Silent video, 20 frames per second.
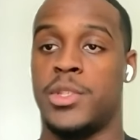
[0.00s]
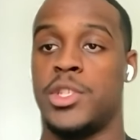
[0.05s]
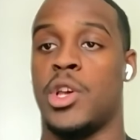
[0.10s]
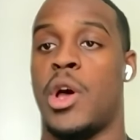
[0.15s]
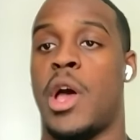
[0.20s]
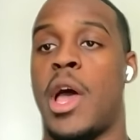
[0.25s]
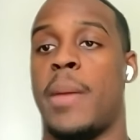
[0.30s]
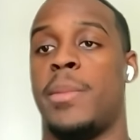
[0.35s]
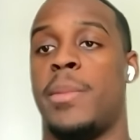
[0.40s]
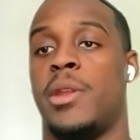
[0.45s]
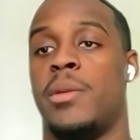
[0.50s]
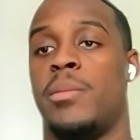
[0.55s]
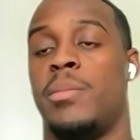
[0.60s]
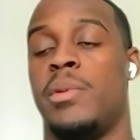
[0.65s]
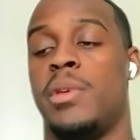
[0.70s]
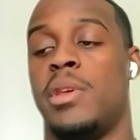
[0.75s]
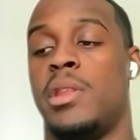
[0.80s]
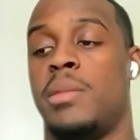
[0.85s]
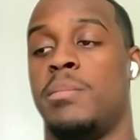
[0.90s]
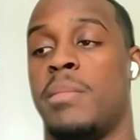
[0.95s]
still happened to
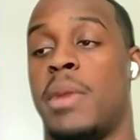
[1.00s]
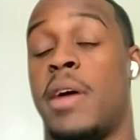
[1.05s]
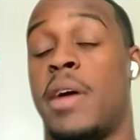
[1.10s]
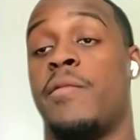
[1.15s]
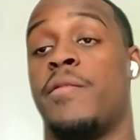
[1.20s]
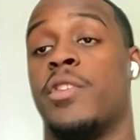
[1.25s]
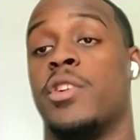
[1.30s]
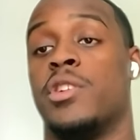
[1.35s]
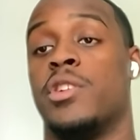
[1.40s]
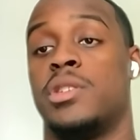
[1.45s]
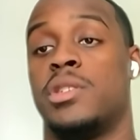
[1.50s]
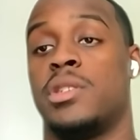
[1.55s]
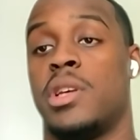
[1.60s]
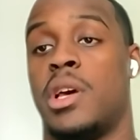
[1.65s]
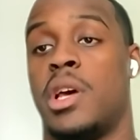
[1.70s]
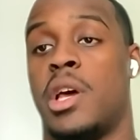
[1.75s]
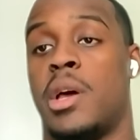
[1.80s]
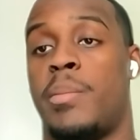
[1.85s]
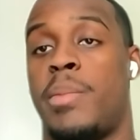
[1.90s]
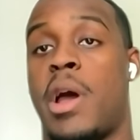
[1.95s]
be my
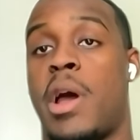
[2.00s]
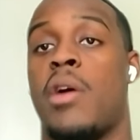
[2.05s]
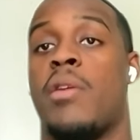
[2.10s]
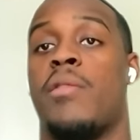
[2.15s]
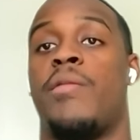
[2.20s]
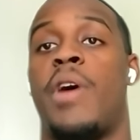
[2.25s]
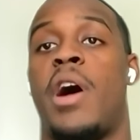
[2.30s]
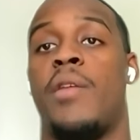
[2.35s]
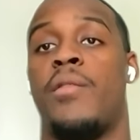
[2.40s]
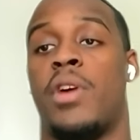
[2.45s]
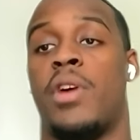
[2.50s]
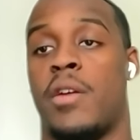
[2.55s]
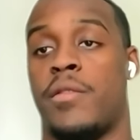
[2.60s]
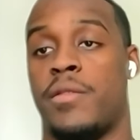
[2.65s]
first Power 5